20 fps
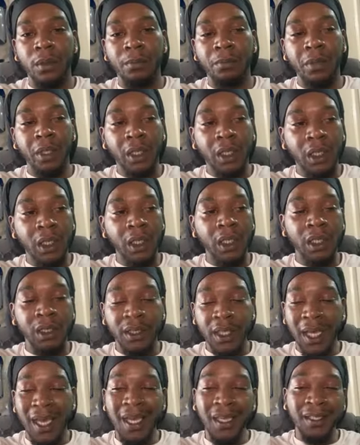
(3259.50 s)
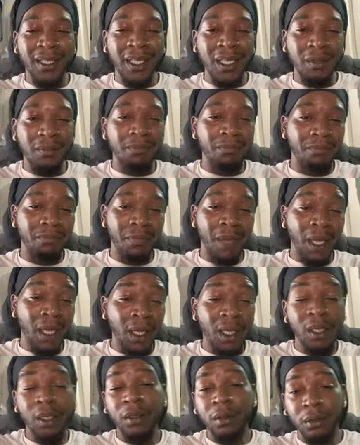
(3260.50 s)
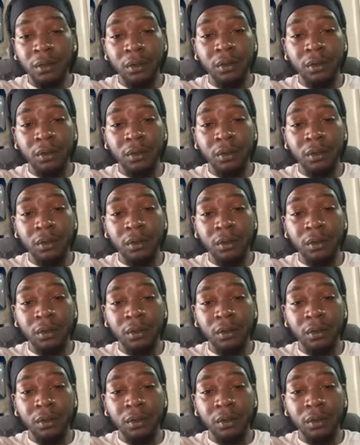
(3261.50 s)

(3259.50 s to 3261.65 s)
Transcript: because as a man,